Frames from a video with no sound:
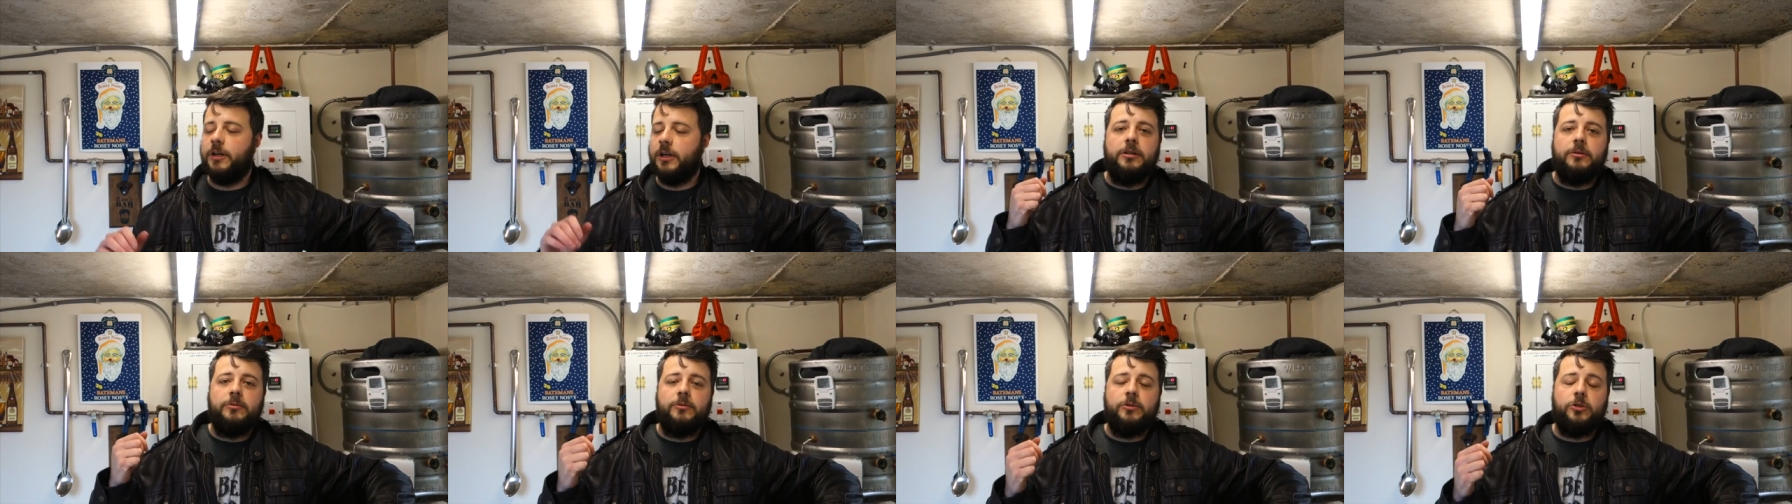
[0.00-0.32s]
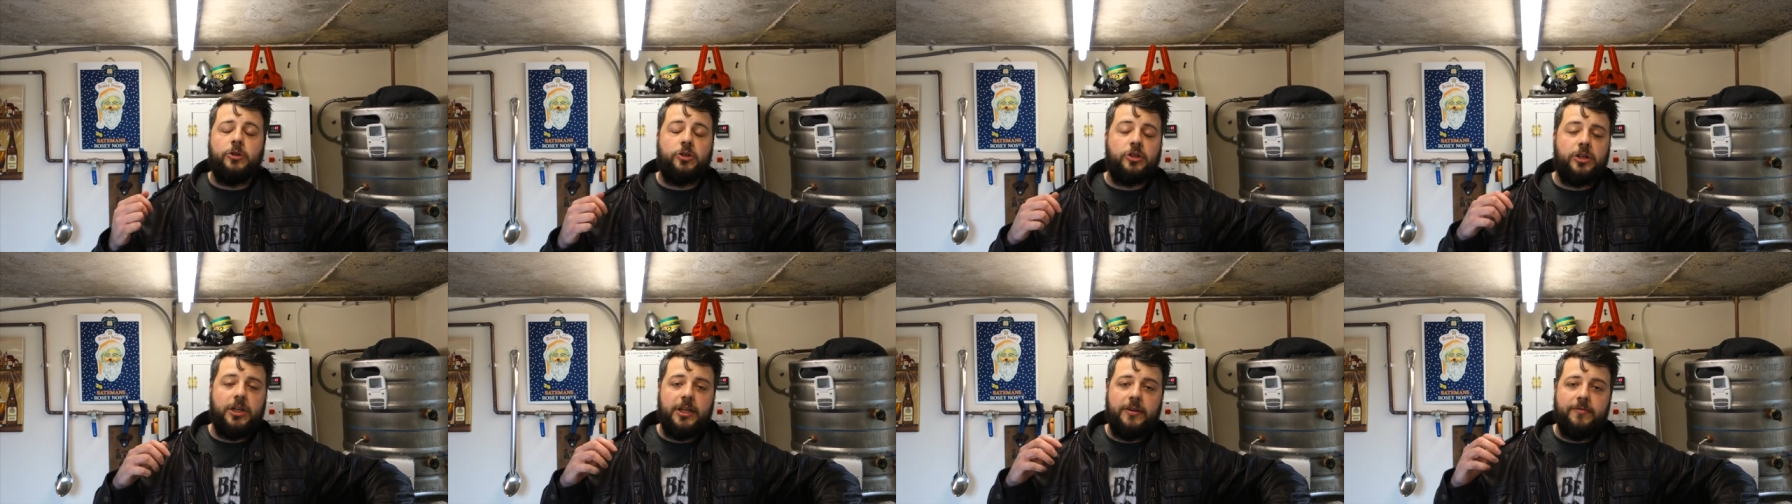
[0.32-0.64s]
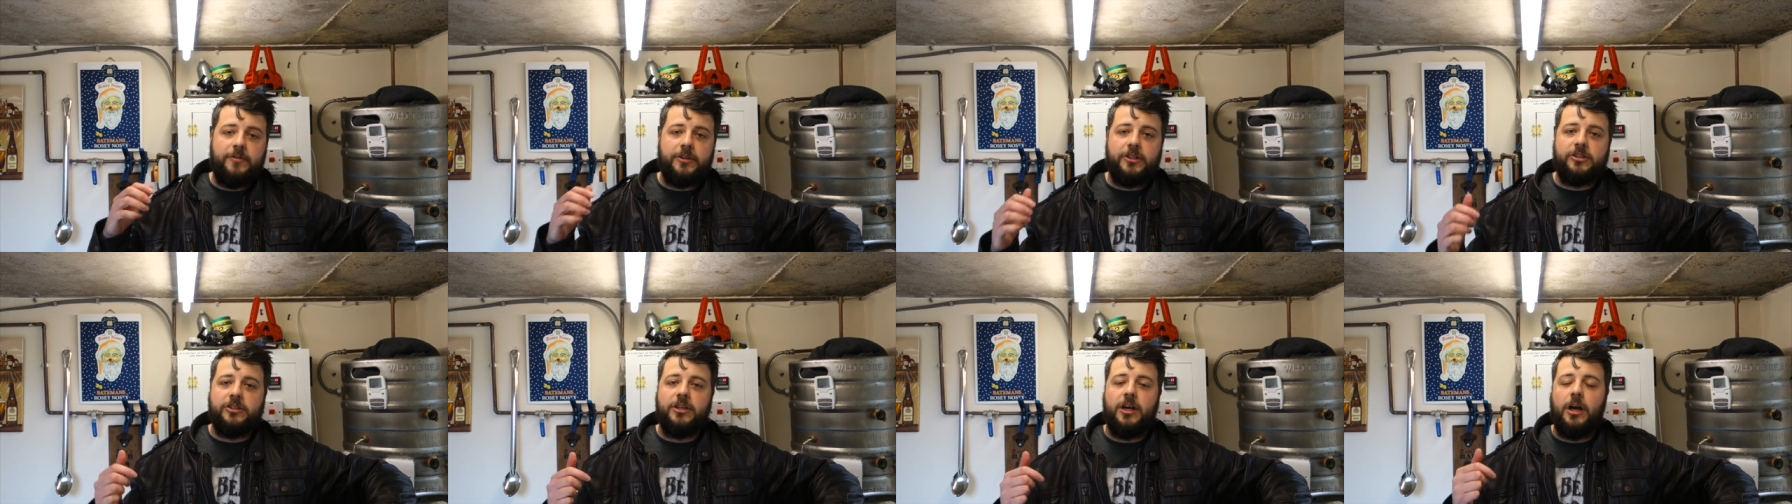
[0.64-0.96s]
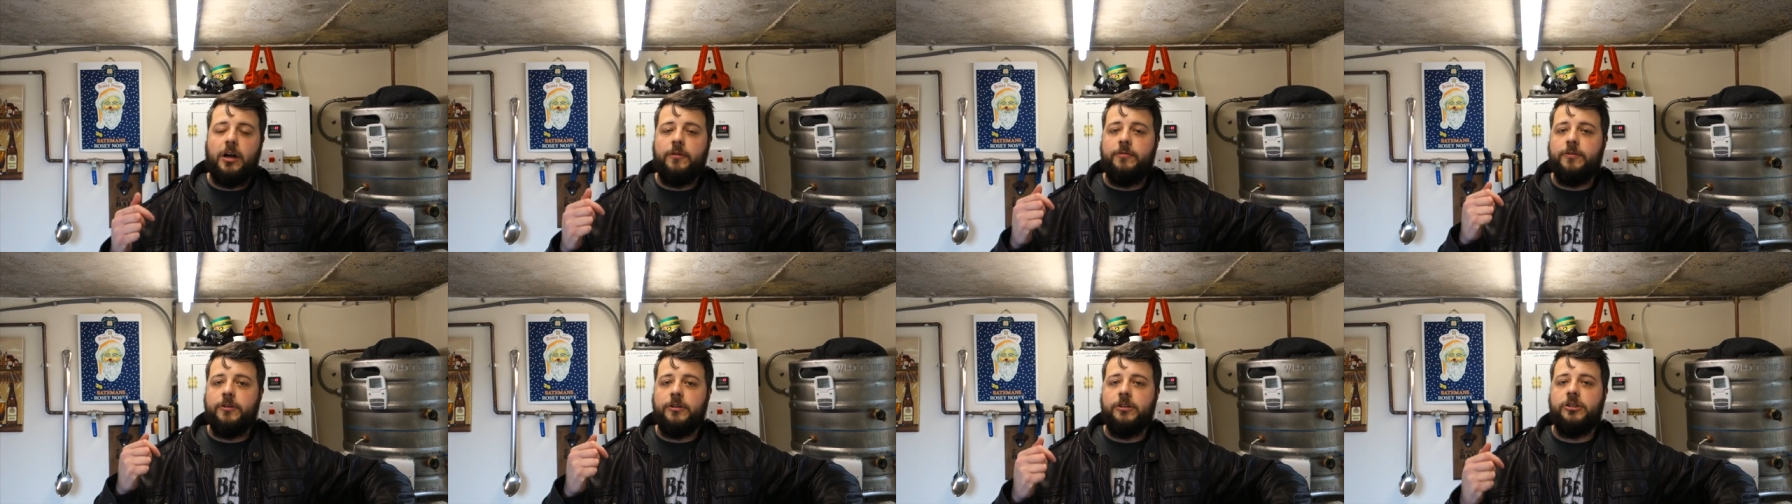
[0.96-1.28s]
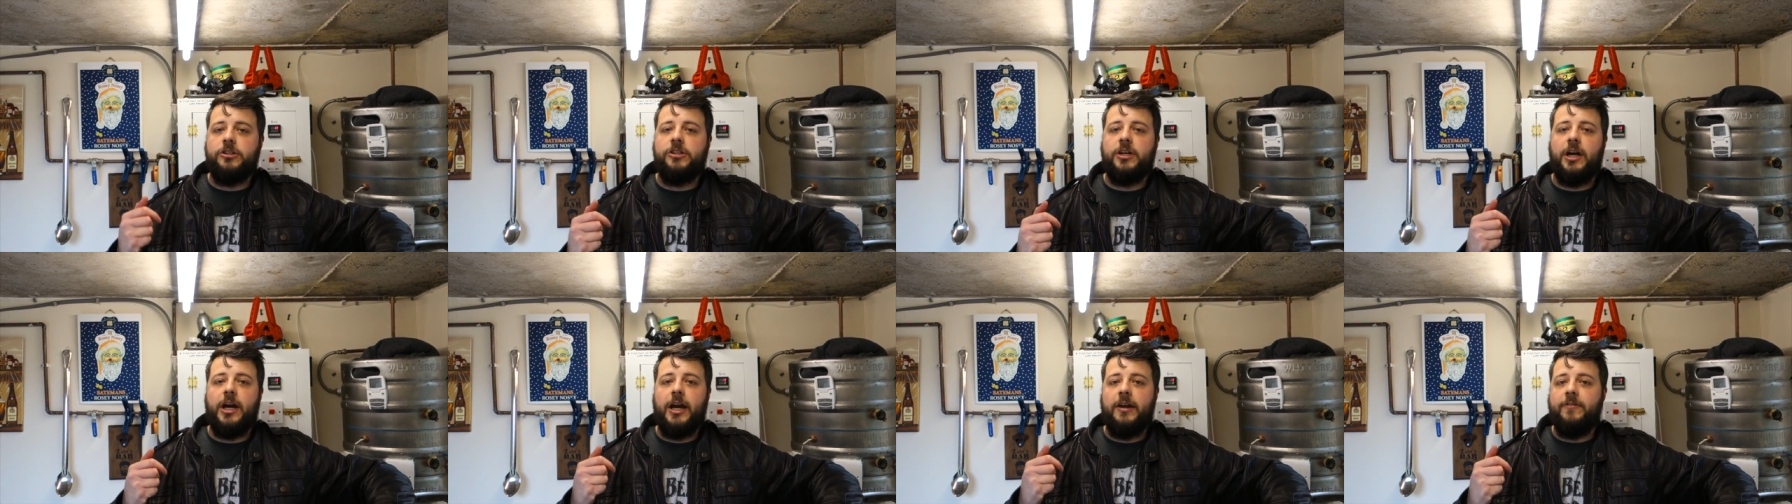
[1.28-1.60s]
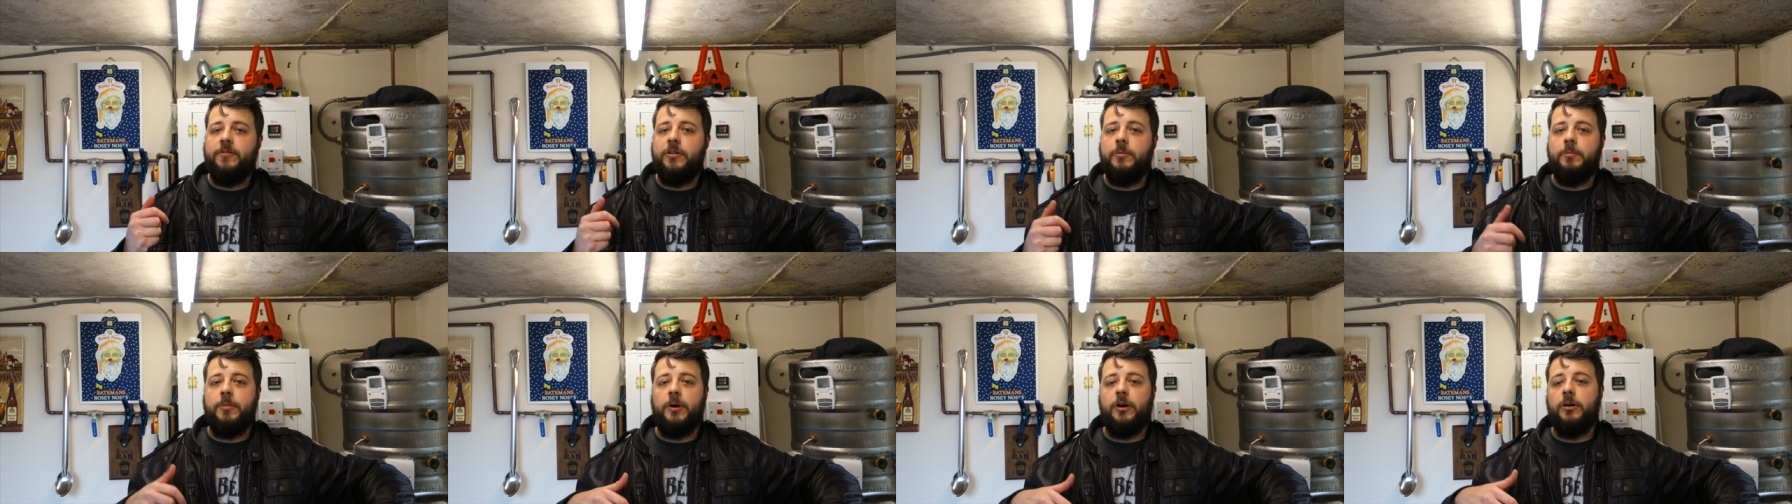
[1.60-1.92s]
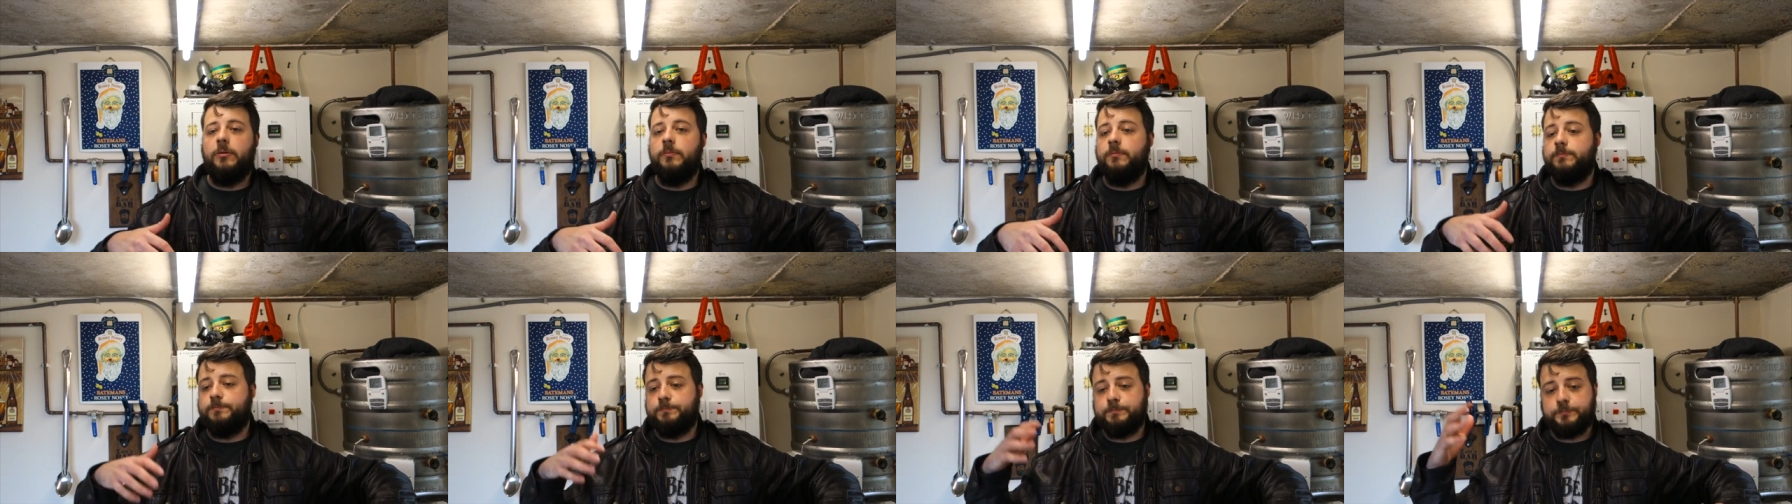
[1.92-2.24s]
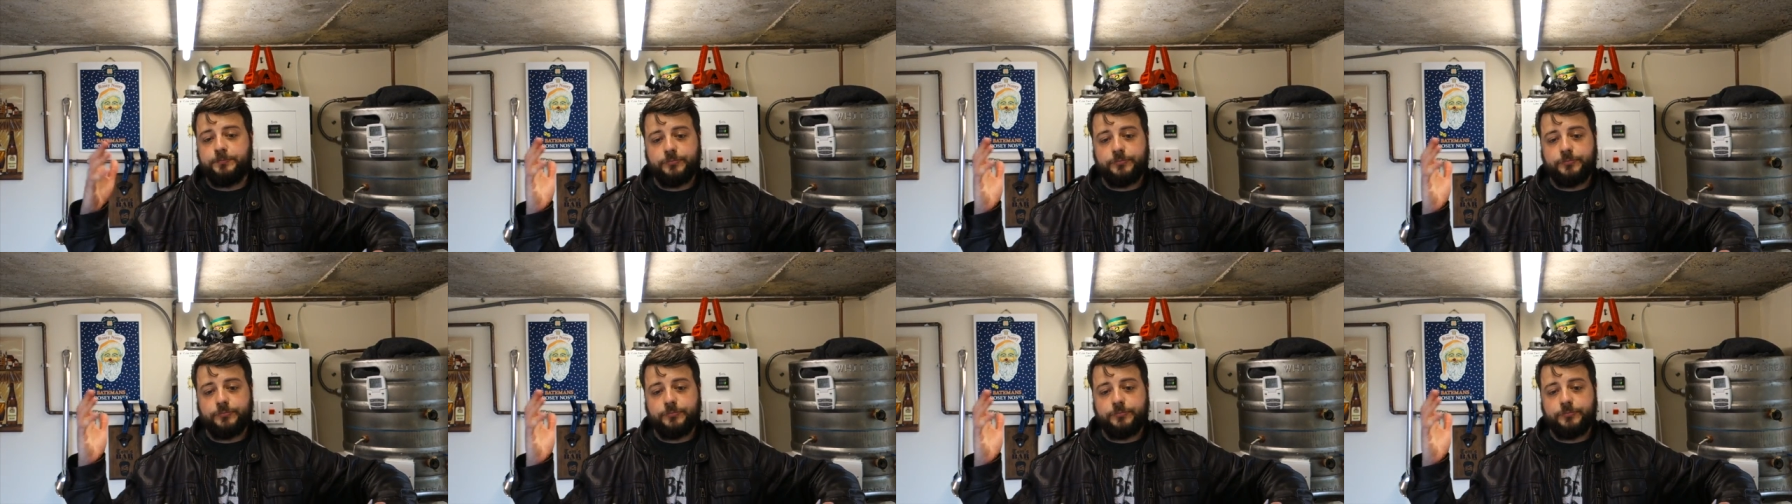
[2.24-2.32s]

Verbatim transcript: you just leave your siphon shy of the bottom